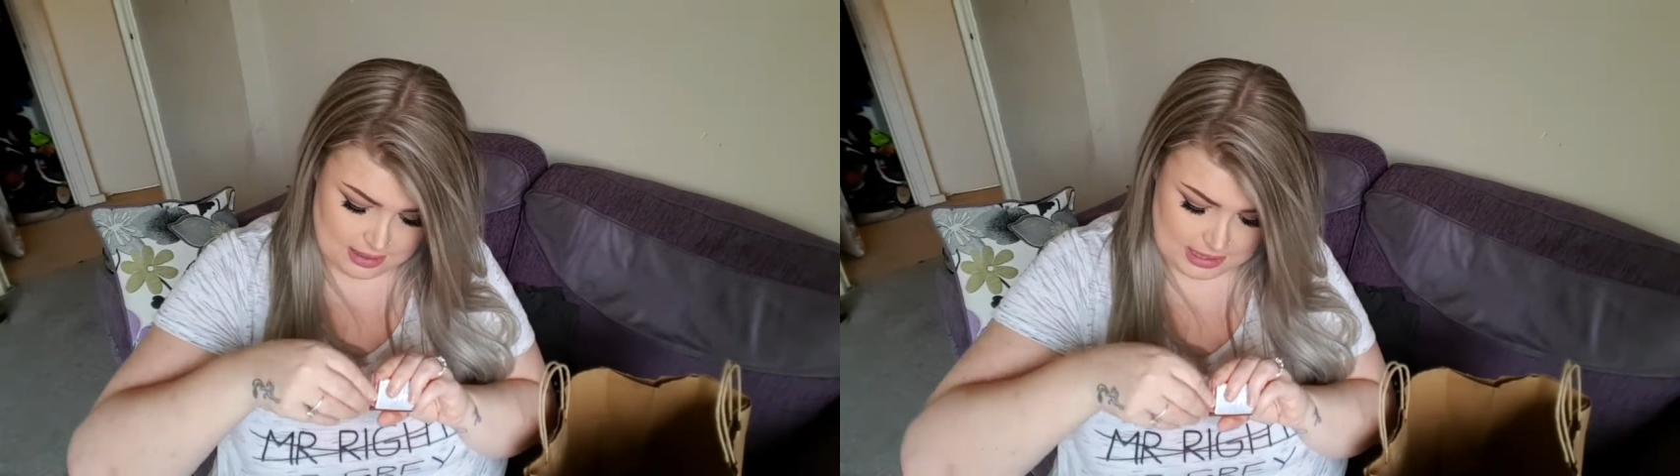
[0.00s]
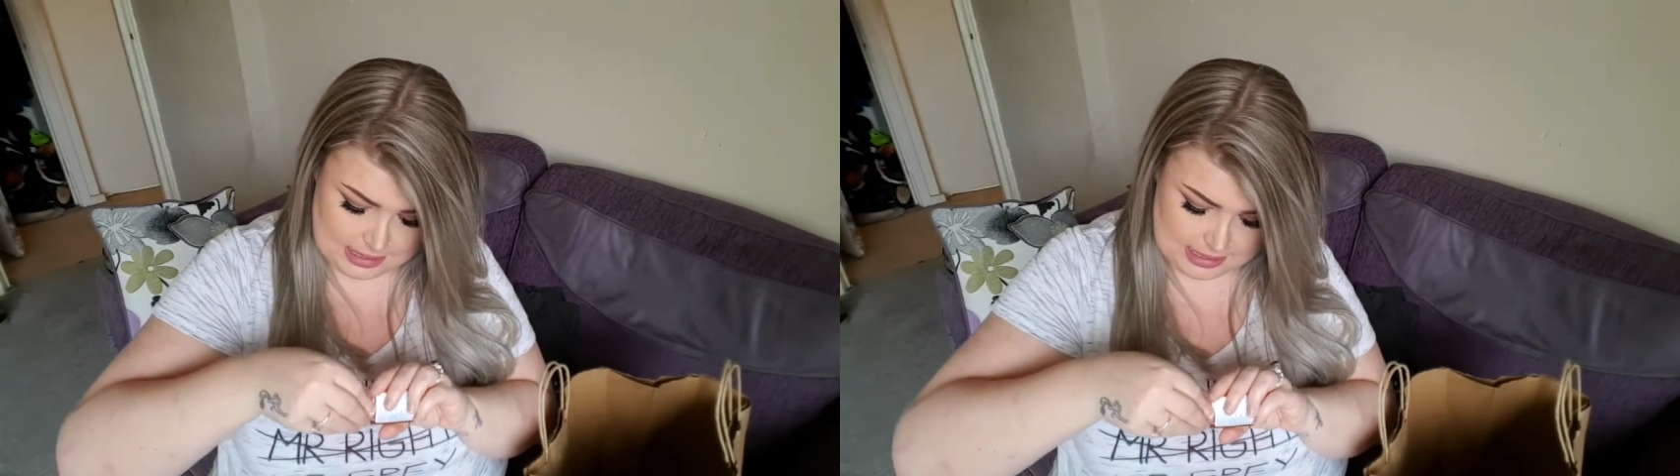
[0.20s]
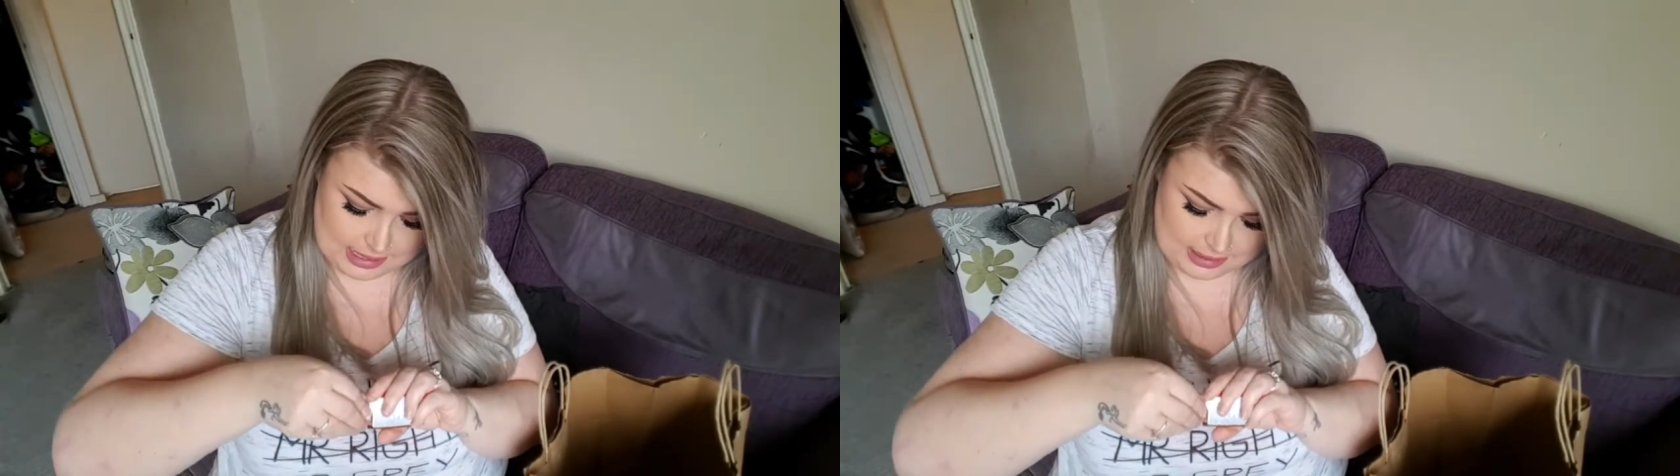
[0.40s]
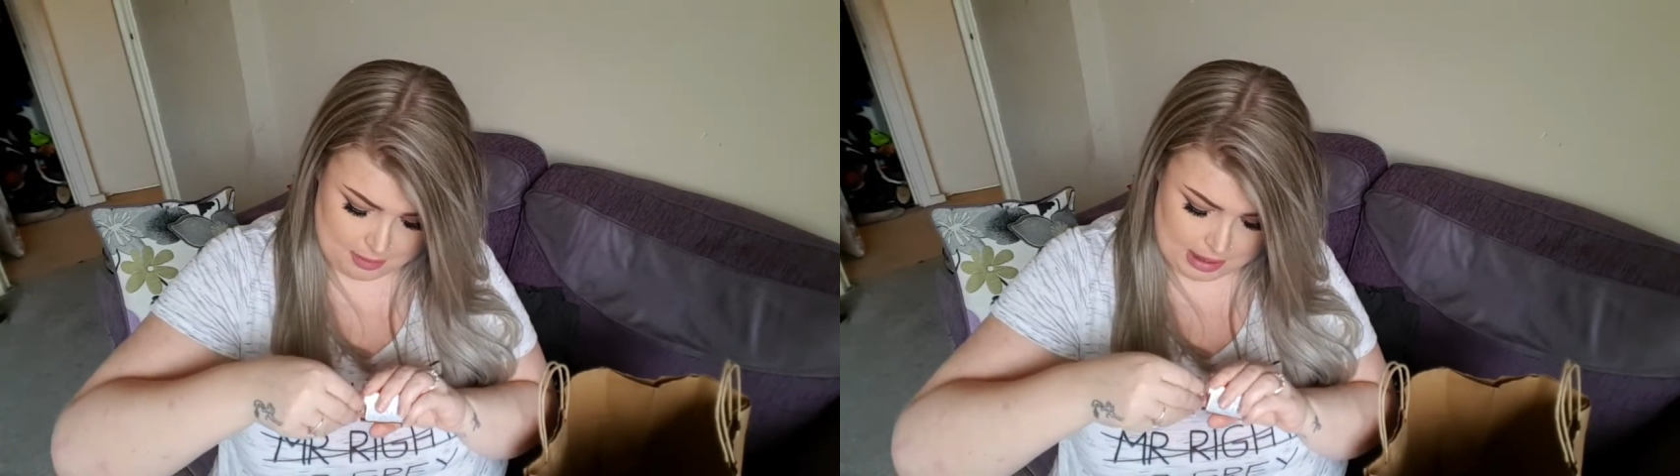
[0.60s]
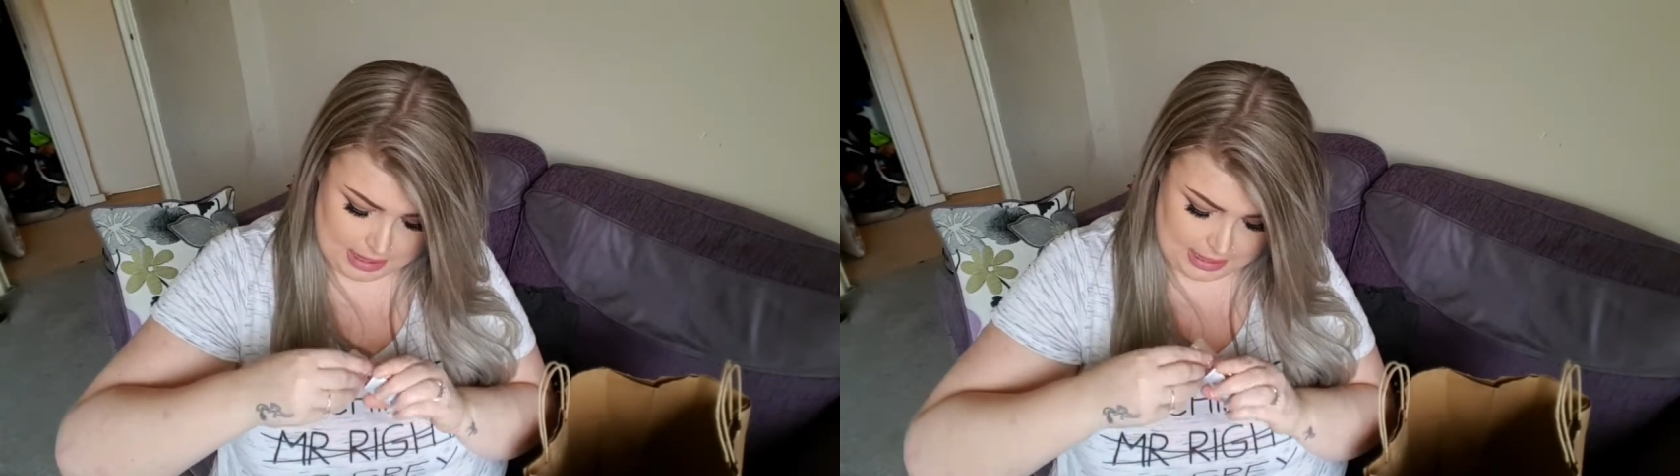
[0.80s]
These things are
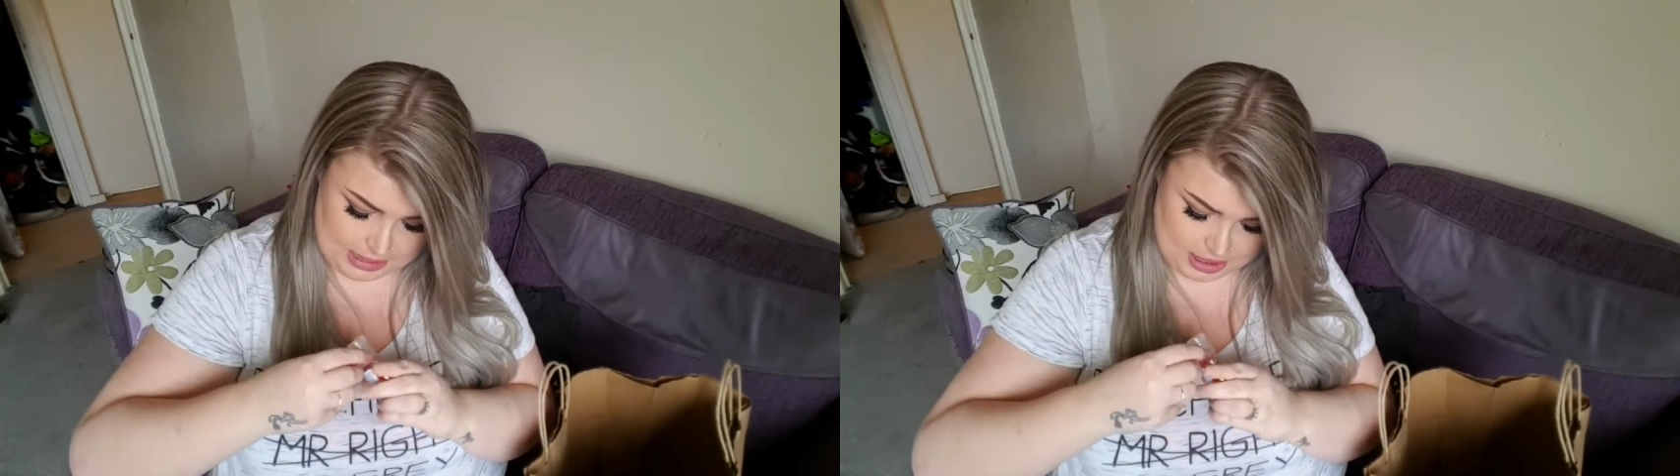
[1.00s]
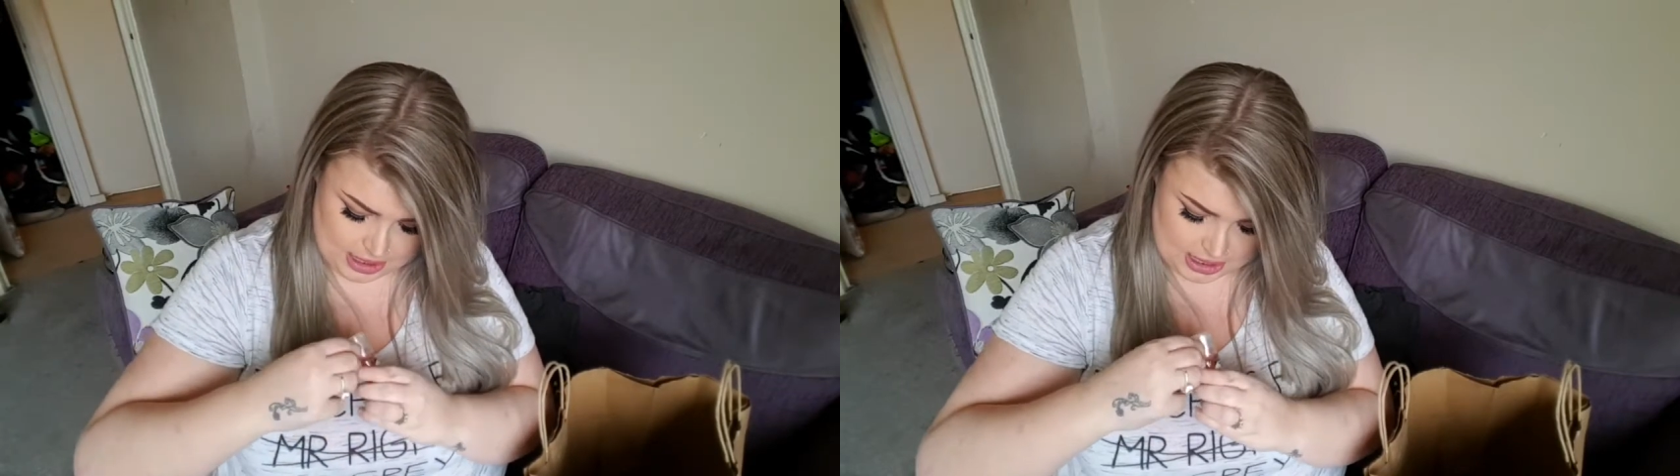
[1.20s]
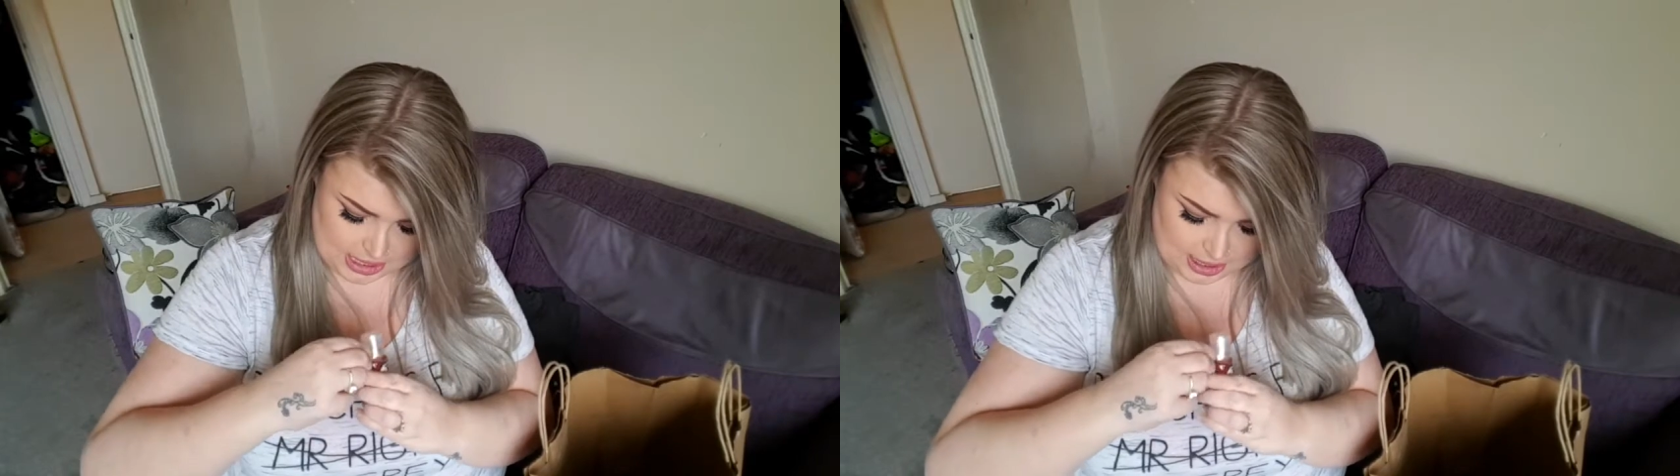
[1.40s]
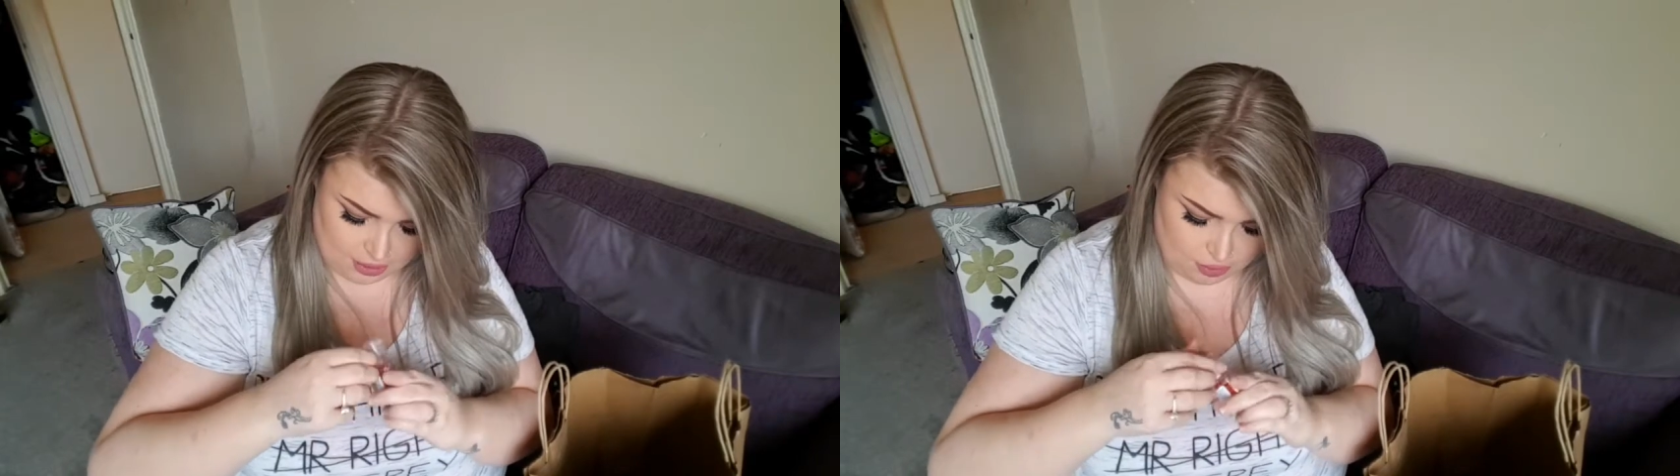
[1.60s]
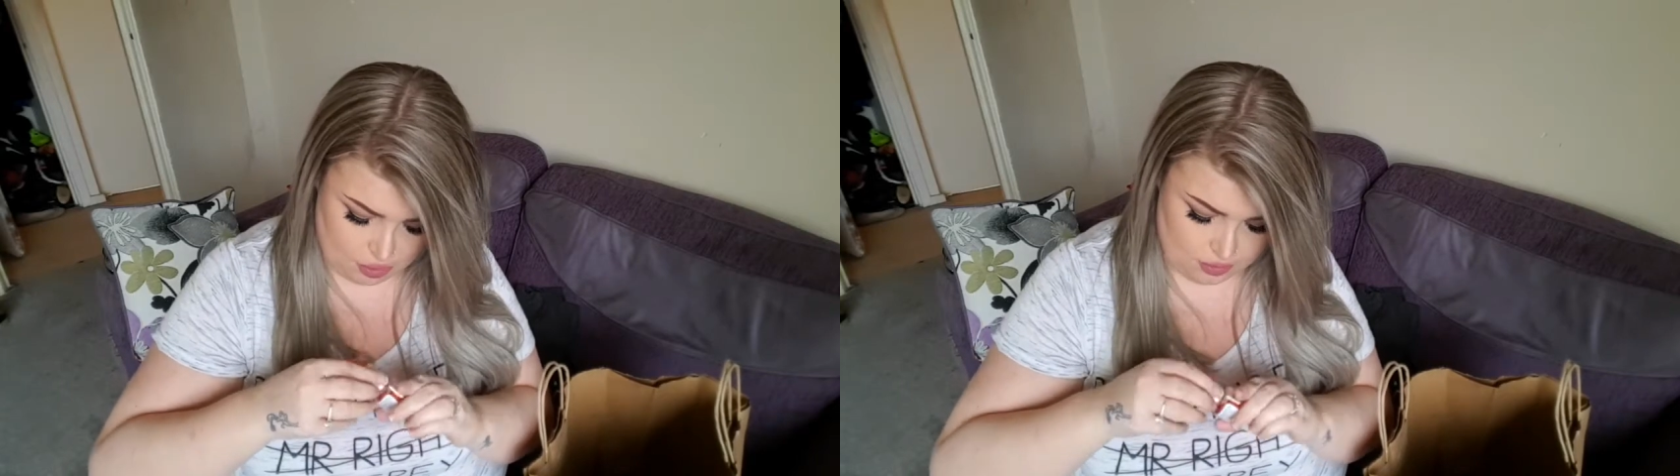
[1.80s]
packaged like
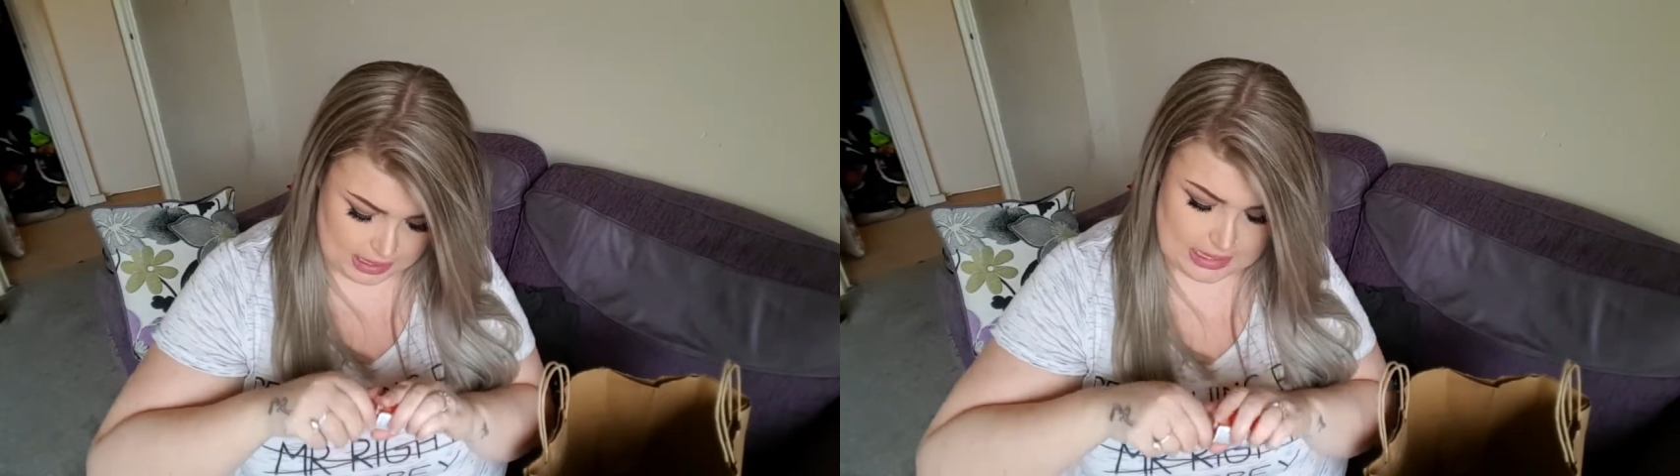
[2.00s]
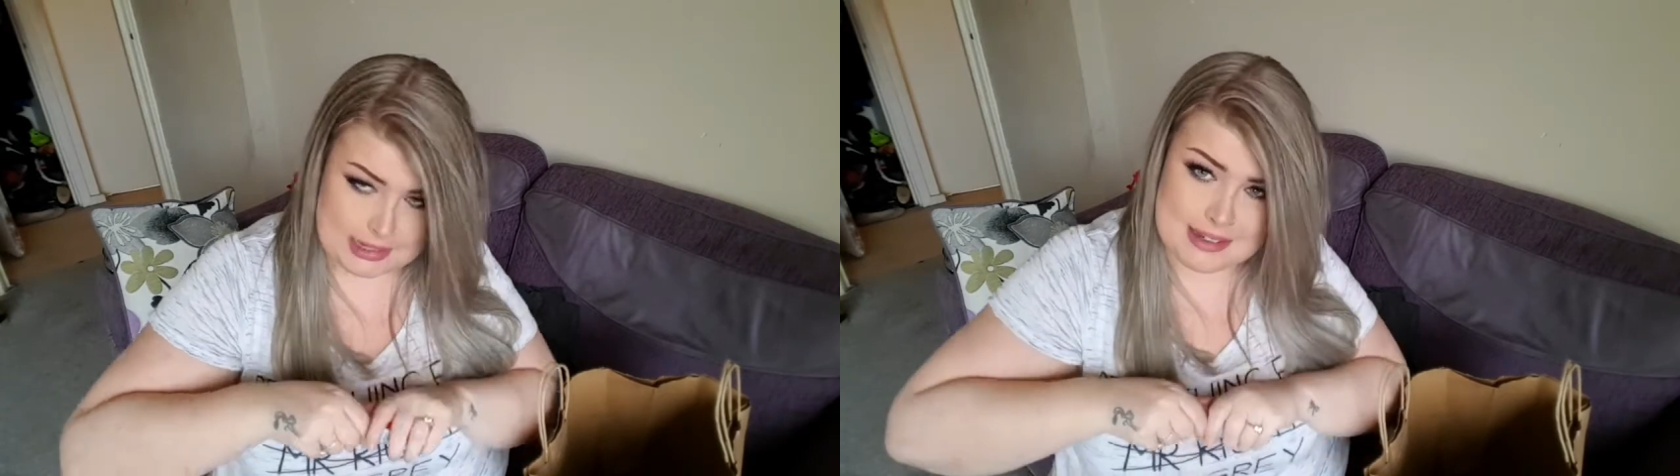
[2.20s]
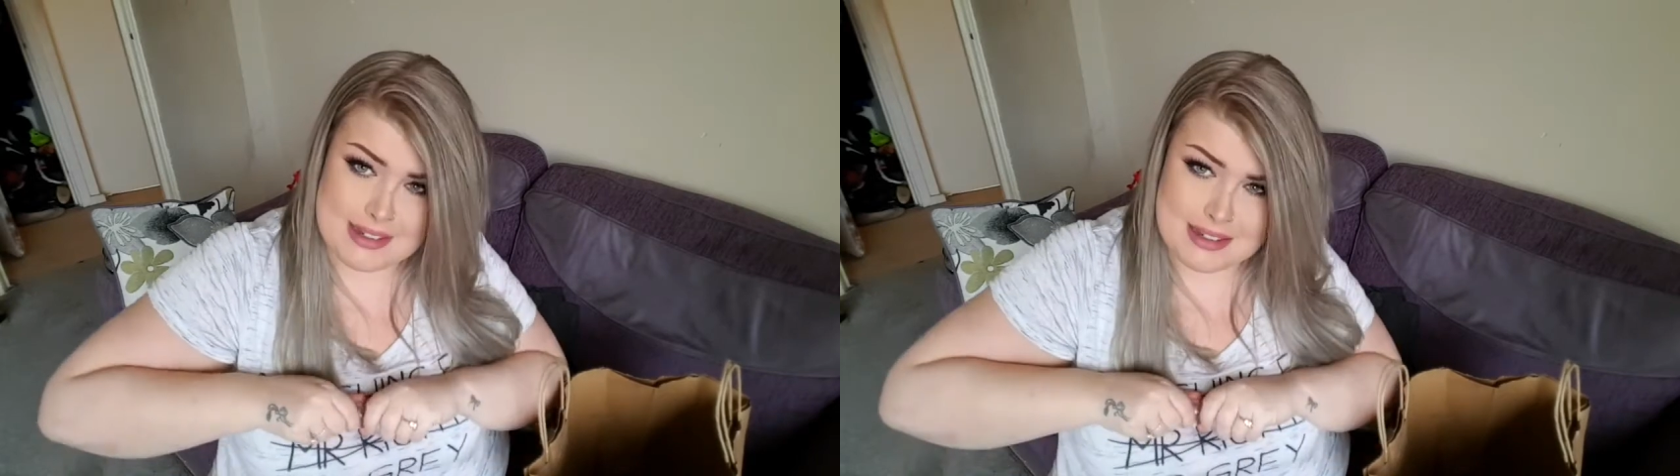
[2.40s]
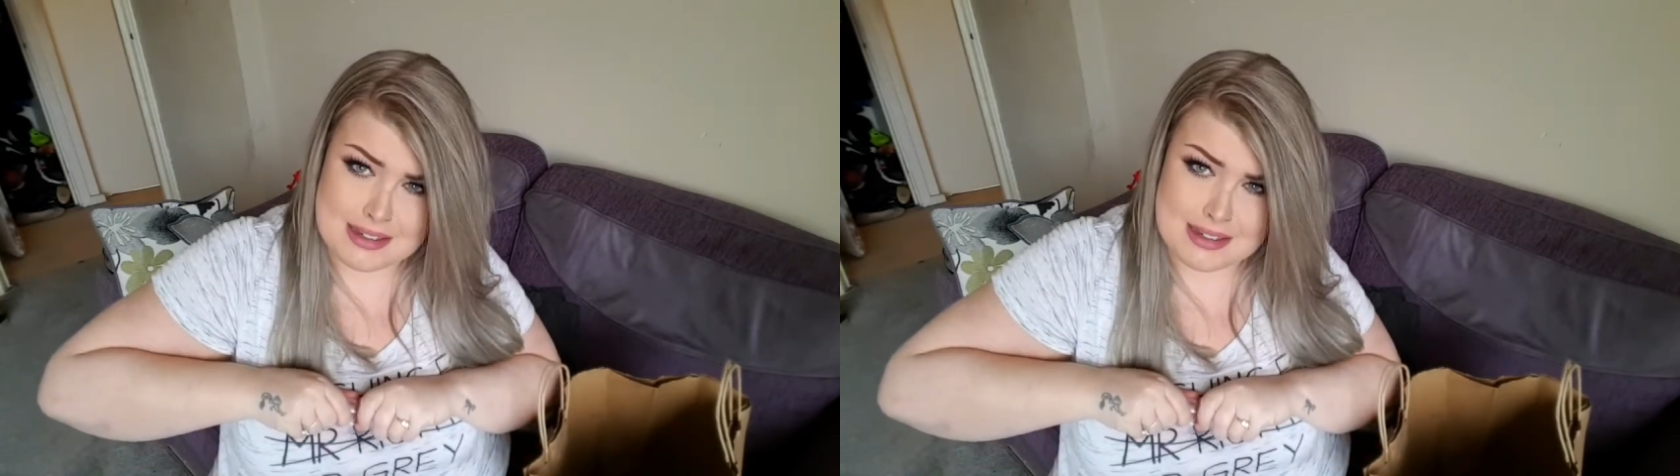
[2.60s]
crazy.